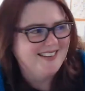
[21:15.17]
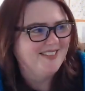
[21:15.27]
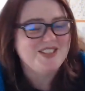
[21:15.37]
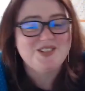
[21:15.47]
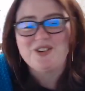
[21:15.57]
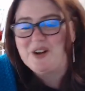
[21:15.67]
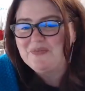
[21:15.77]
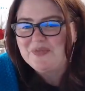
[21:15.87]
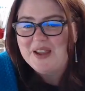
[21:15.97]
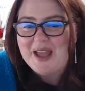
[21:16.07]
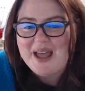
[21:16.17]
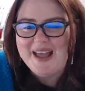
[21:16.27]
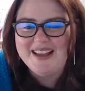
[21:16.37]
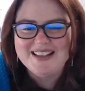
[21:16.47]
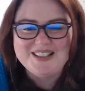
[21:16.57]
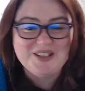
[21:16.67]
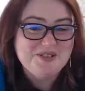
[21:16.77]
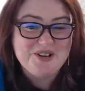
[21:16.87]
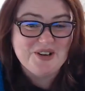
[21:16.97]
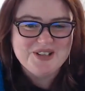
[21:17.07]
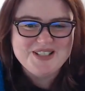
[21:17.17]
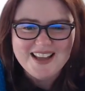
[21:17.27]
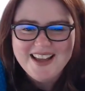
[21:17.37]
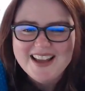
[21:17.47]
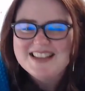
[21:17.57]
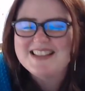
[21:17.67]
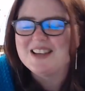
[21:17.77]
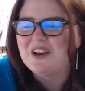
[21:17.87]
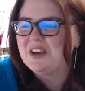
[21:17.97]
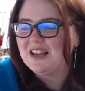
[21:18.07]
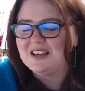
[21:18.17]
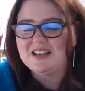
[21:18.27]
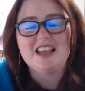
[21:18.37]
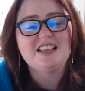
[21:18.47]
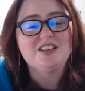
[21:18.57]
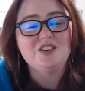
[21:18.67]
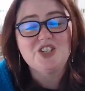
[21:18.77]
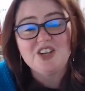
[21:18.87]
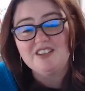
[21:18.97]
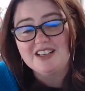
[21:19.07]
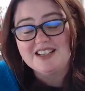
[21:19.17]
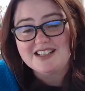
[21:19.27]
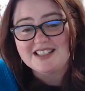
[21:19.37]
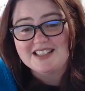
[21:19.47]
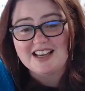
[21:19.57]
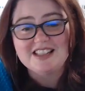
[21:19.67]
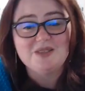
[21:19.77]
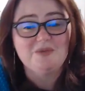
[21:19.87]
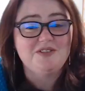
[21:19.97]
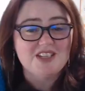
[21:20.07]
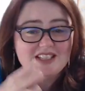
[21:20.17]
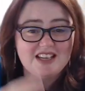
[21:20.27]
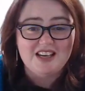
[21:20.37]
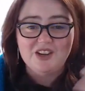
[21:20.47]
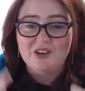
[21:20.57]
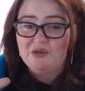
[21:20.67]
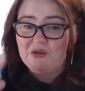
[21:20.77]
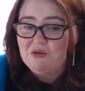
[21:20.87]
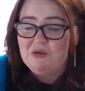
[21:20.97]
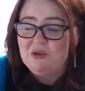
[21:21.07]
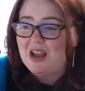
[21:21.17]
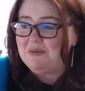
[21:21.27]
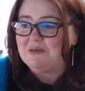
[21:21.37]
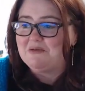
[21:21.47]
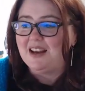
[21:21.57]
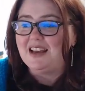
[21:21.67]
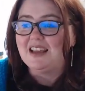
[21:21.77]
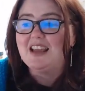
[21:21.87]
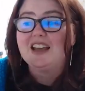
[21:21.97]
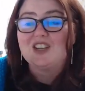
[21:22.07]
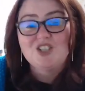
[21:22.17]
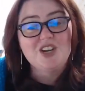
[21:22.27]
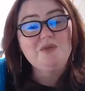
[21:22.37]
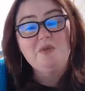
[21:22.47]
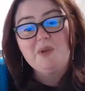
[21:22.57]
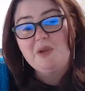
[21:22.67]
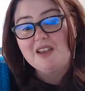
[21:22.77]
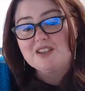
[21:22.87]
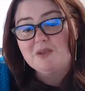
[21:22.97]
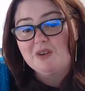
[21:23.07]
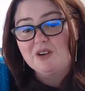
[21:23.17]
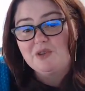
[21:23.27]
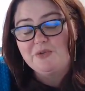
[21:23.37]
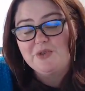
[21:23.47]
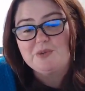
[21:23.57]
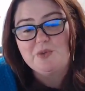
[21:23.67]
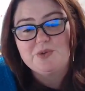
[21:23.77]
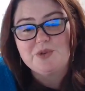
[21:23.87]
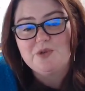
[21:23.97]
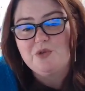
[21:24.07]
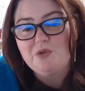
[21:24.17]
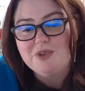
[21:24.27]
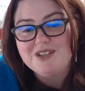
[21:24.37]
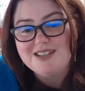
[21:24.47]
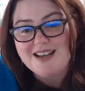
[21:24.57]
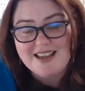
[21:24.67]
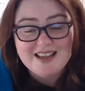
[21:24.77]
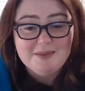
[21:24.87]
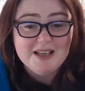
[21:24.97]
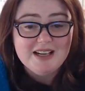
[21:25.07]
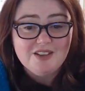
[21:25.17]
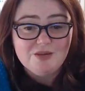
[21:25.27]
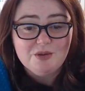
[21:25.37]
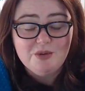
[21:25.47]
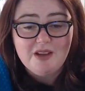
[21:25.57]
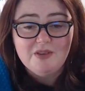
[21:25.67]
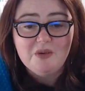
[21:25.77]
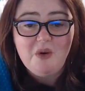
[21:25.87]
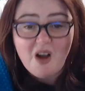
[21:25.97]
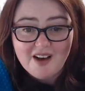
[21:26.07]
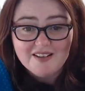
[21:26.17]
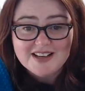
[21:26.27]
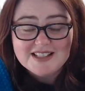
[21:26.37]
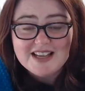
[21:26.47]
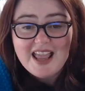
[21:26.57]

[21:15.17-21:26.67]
That's all right. It's all good. So Cheryl has just started. So we're just getting her all up and running. She will be actually one of your first ports of call when you start emailing through or have inquiries.